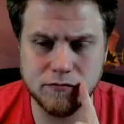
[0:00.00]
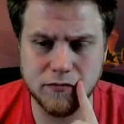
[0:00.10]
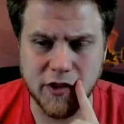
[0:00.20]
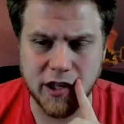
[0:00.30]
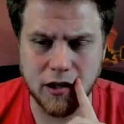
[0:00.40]

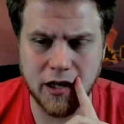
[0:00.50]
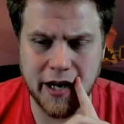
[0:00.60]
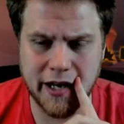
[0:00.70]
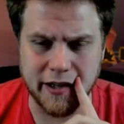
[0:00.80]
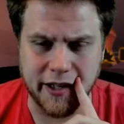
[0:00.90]
They are
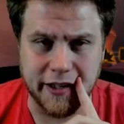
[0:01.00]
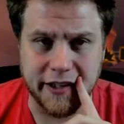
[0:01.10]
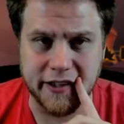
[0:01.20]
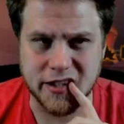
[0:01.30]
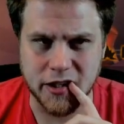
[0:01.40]
highlighting
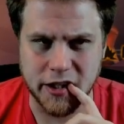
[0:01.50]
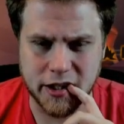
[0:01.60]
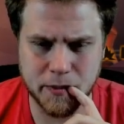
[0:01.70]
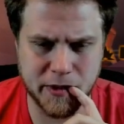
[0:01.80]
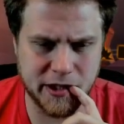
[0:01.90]
it, so they
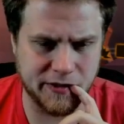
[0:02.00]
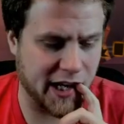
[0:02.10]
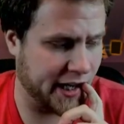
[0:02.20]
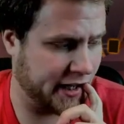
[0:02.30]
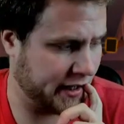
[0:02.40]
could be
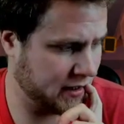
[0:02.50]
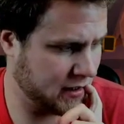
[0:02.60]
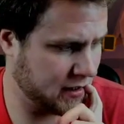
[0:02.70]
dividing.